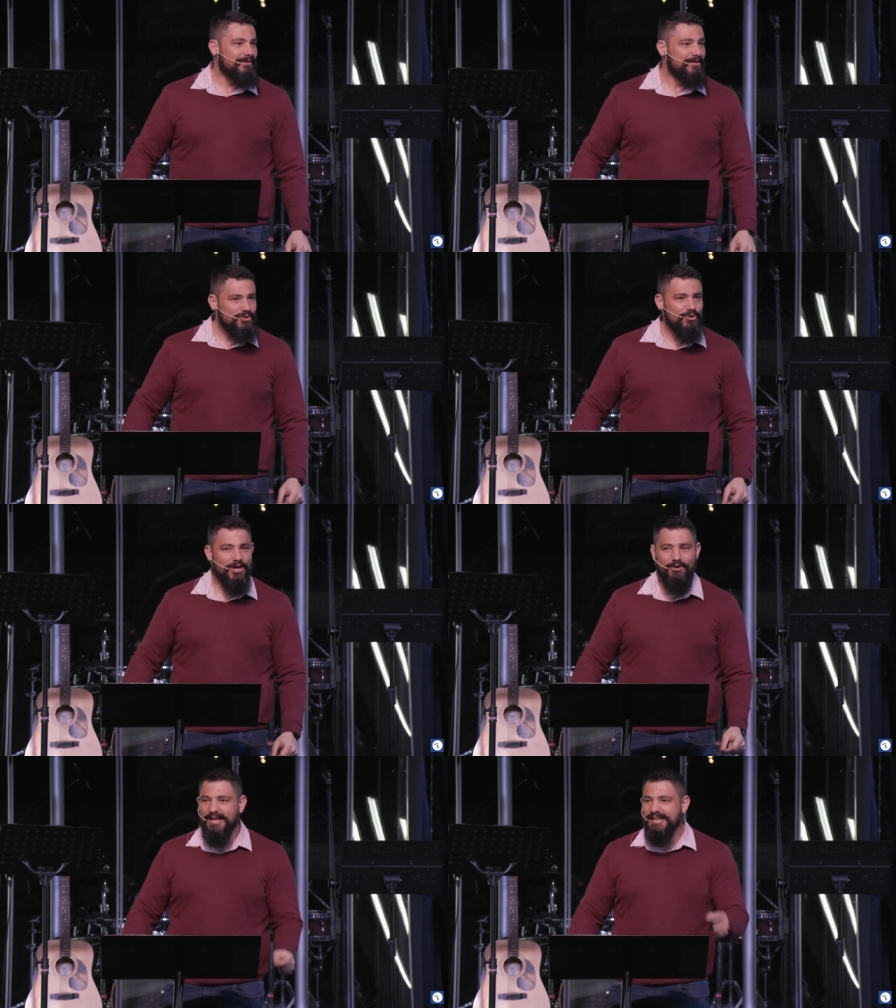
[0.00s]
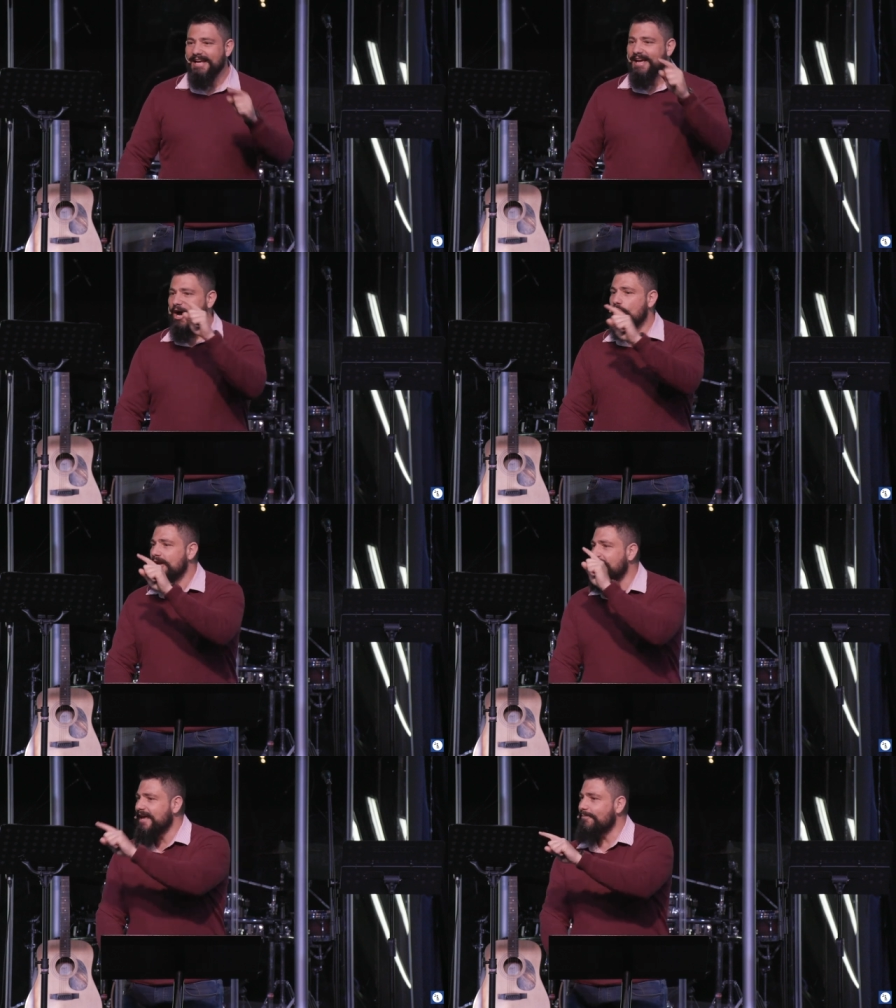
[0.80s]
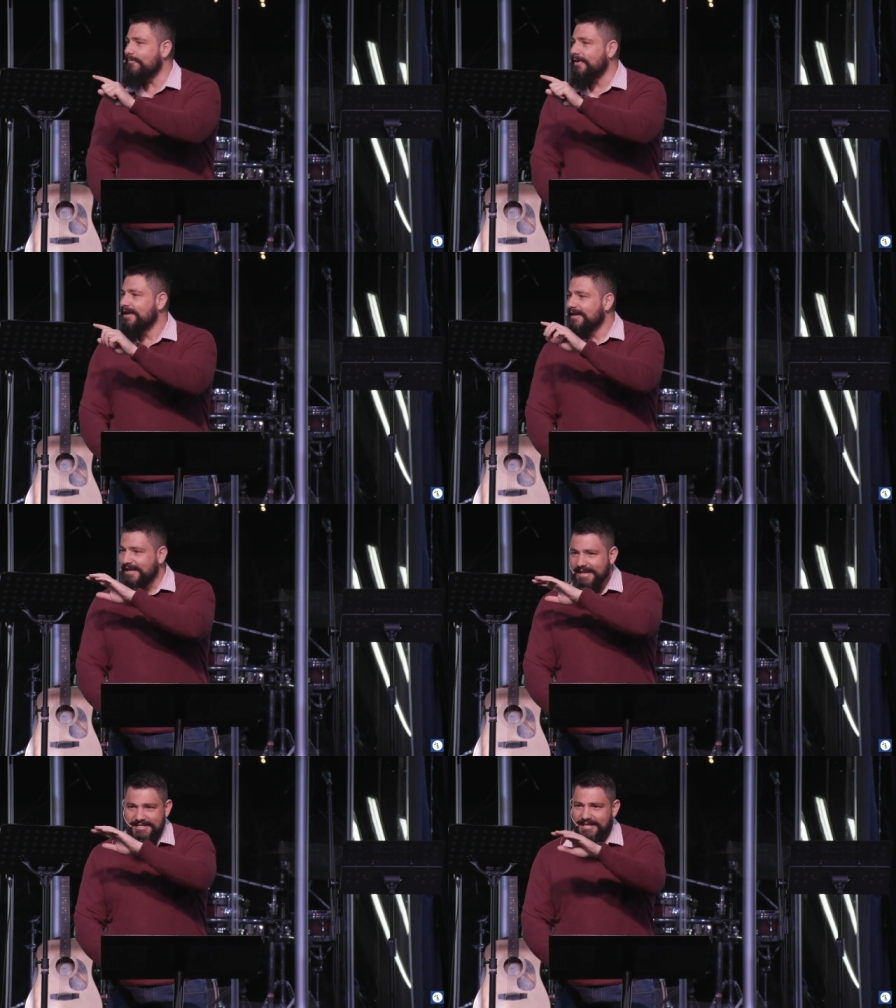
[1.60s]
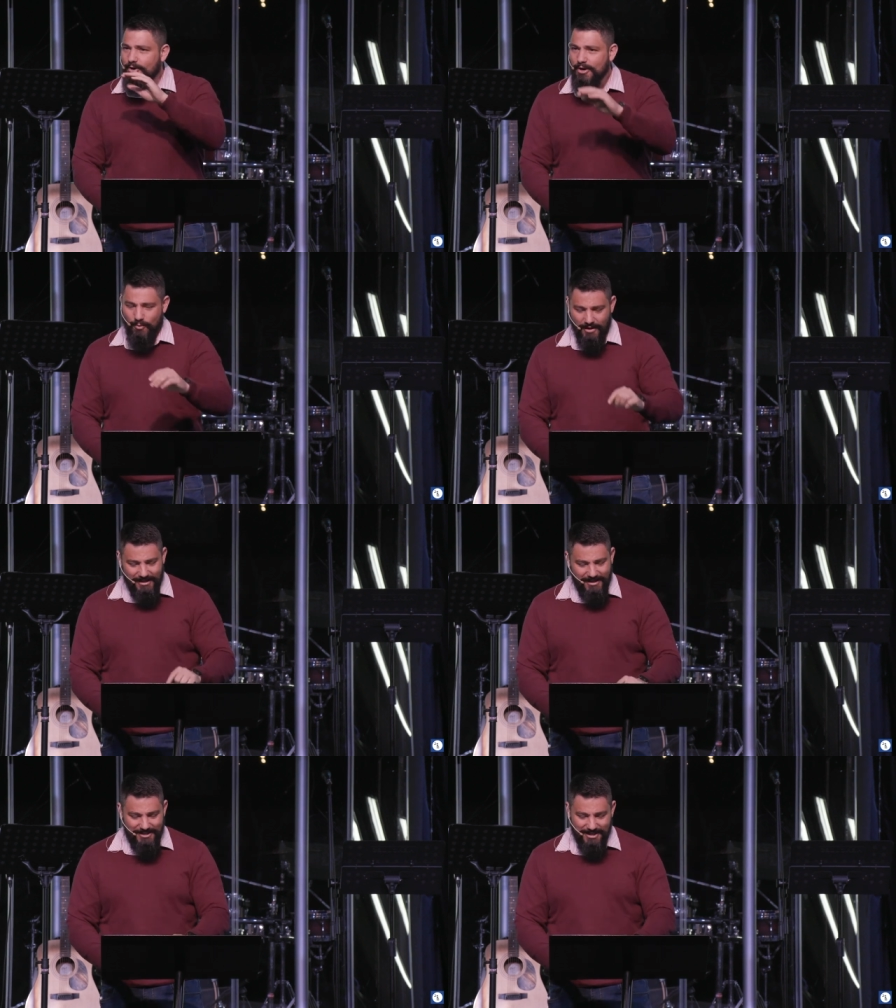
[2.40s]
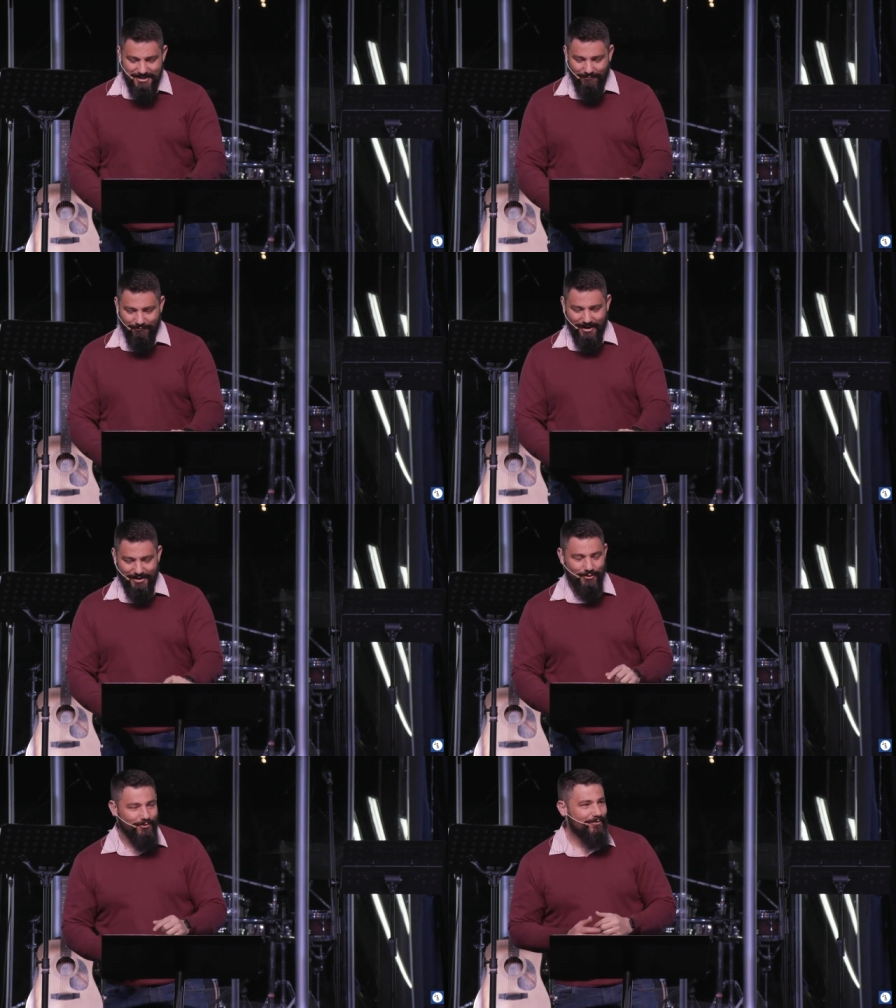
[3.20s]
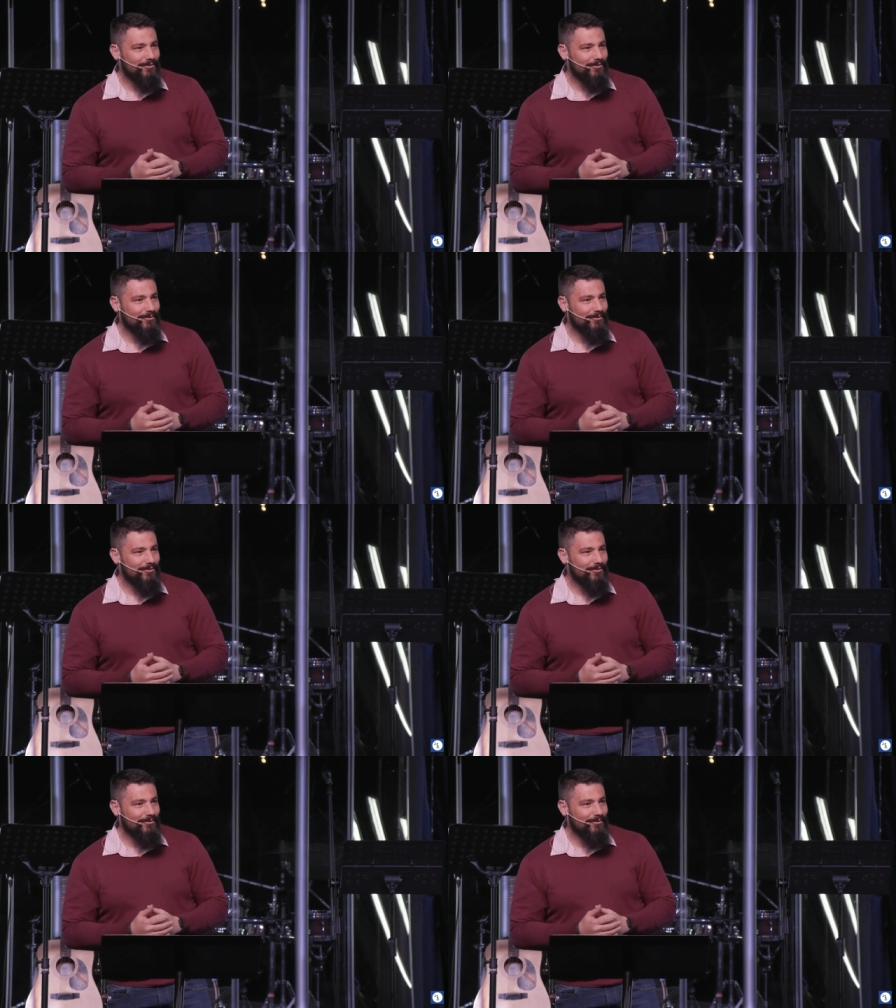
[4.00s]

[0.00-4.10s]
Did you know that? Only Him. He's the only one that can justify you.